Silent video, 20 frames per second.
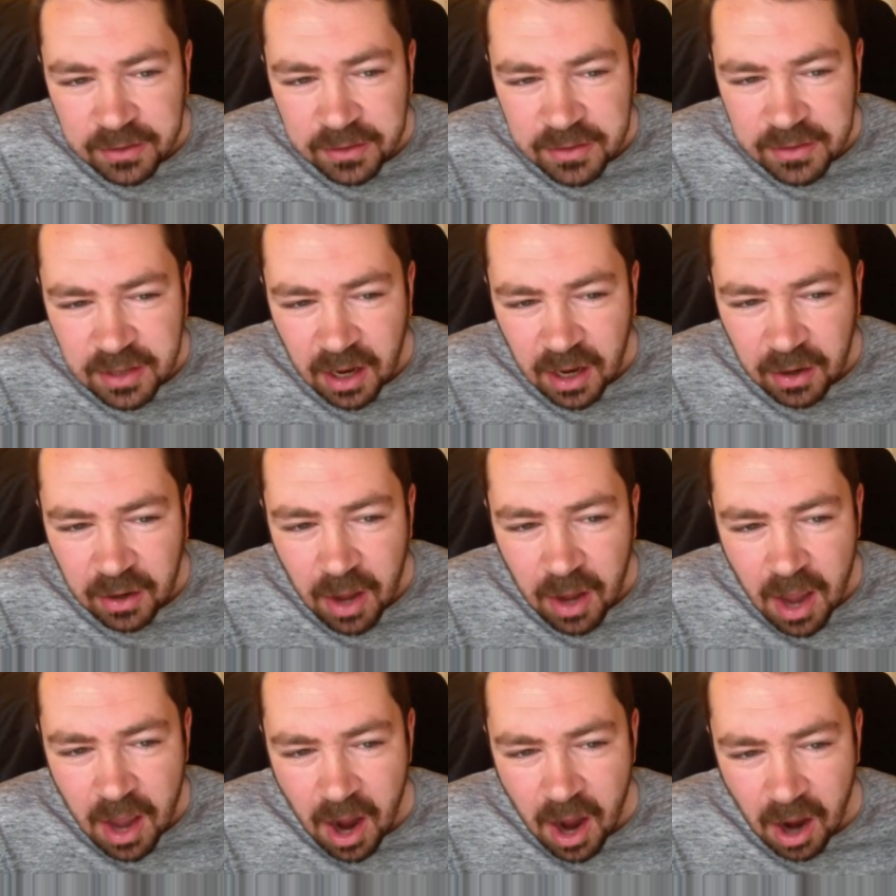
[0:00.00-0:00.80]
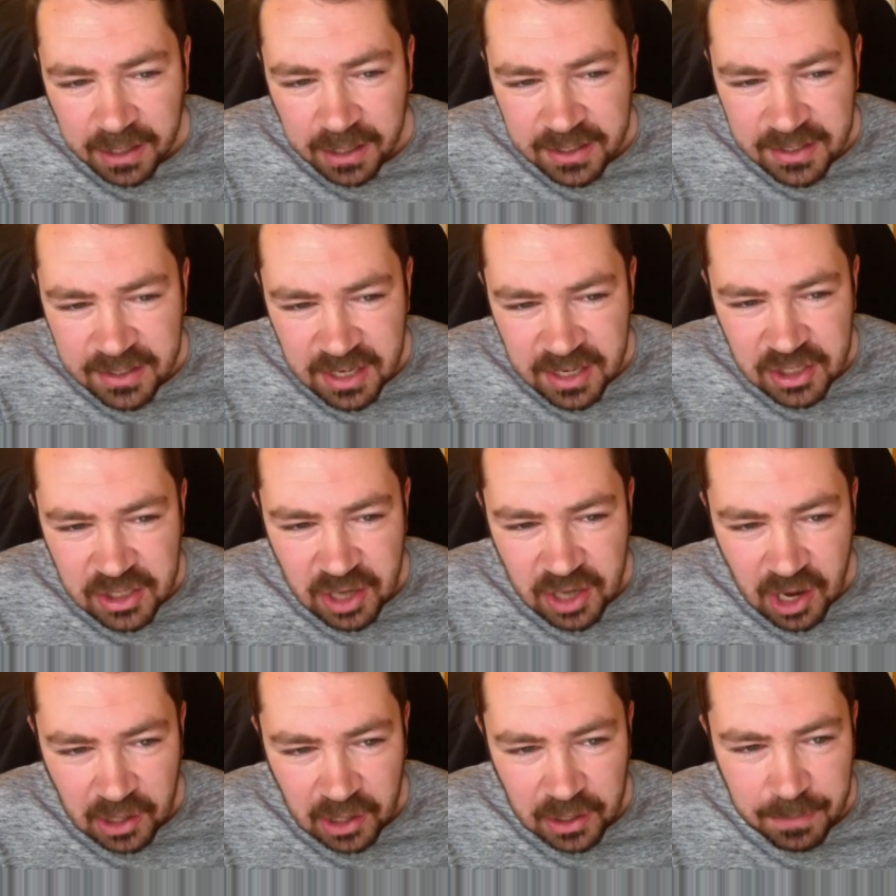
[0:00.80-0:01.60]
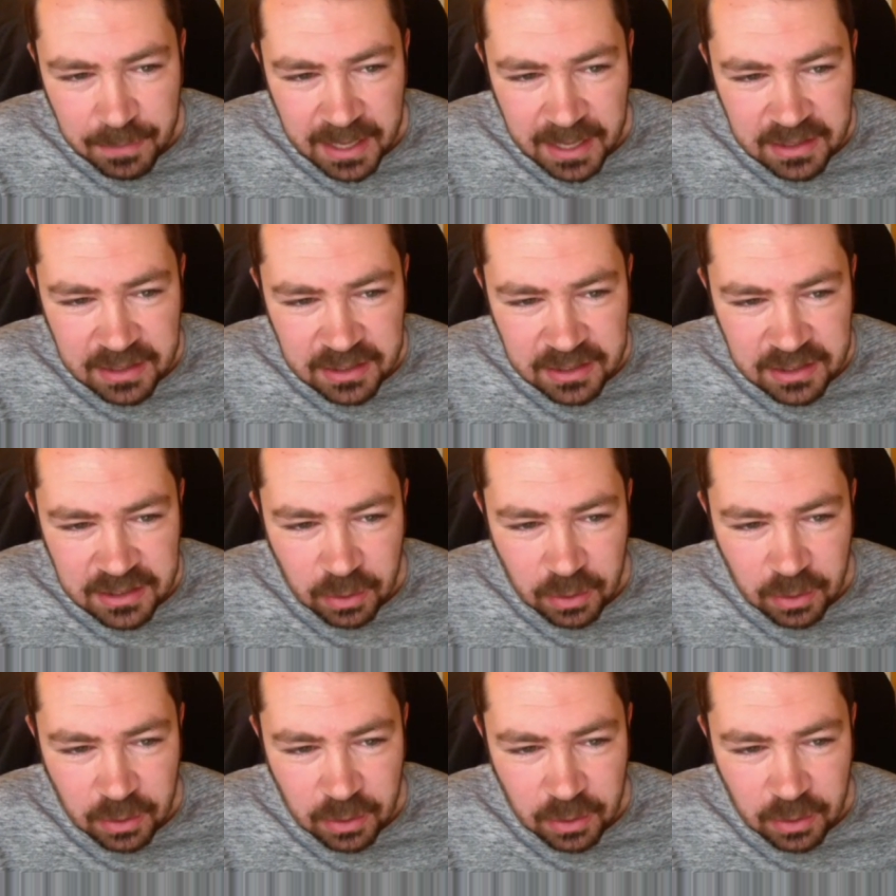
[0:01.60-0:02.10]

So I could see Charlotte being the sole